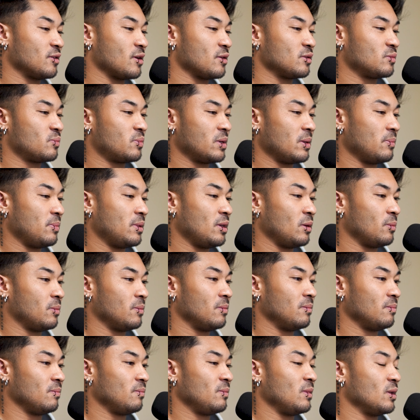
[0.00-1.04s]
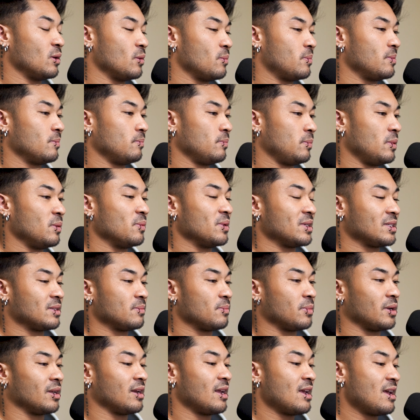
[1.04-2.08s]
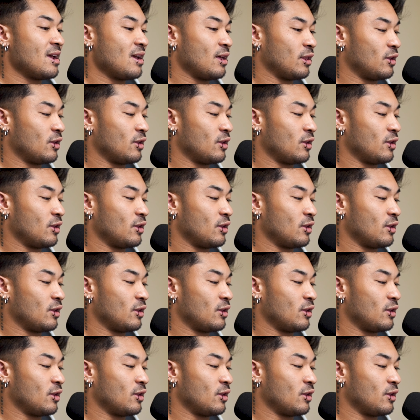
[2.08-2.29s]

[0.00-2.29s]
And I was pre pub you know pubescent, but